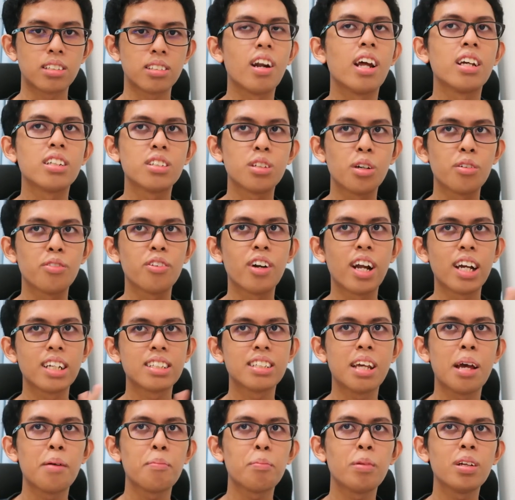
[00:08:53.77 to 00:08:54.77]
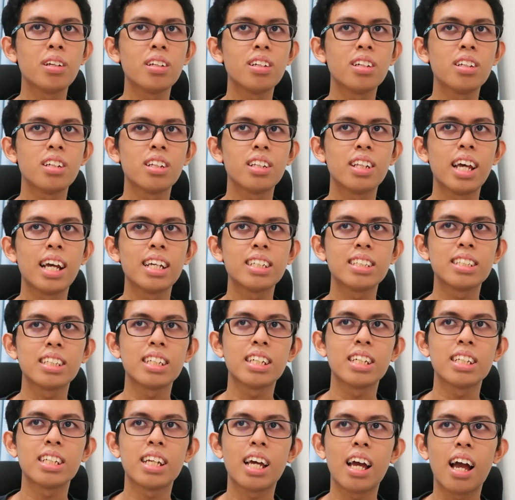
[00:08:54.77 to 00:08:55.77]
Alright, so for example, let's
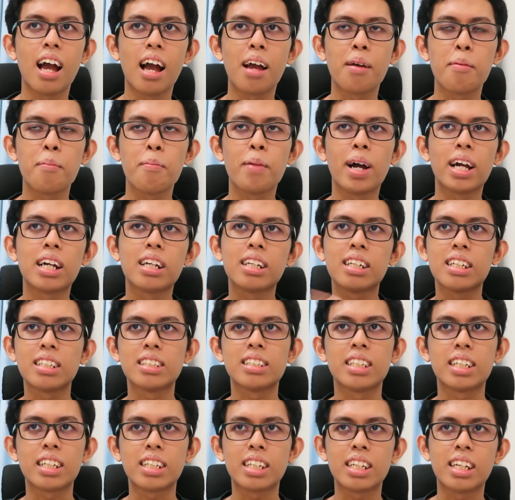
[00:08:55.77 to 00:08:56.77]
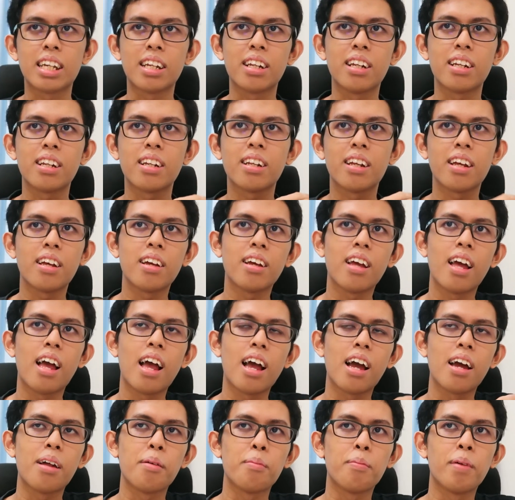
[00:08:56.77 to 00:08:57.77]
say that I'm buying the ticket
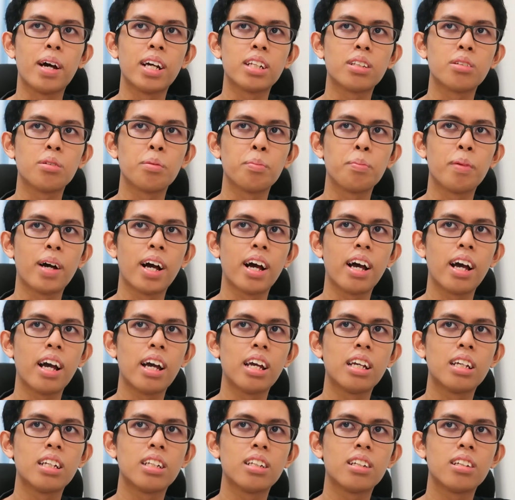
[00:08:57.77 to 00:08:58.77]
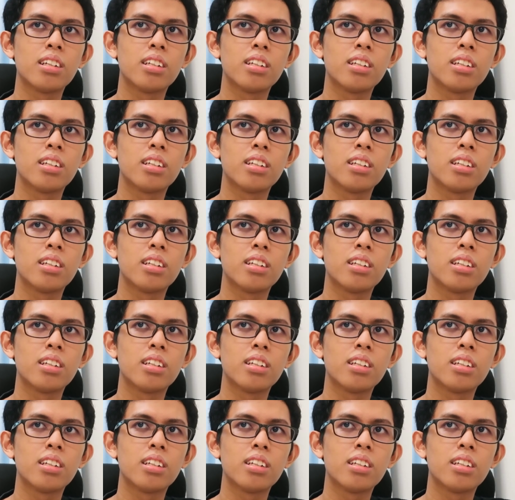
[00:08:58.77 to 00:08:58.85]
at Batu Pahat,